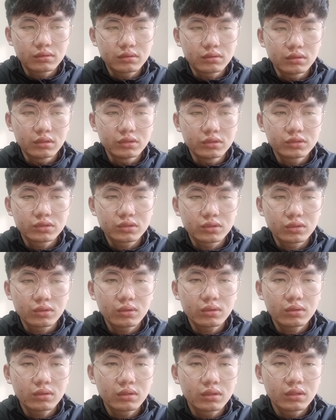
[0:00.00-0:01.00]
also
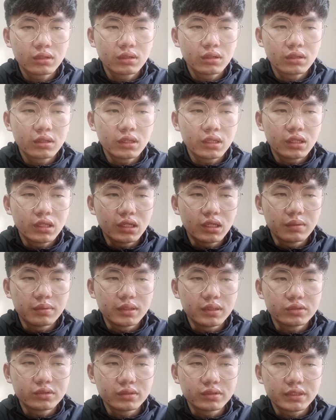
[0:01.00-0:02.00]
able
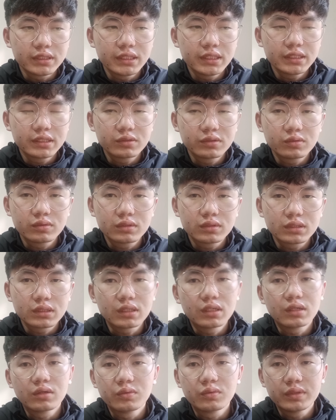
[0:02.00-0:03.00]
to relate
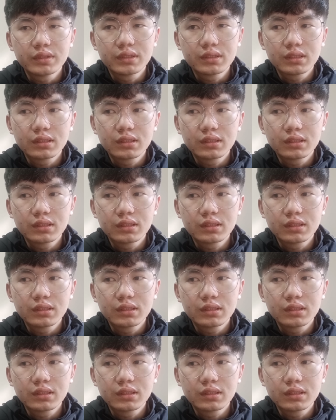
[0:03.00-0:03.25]
with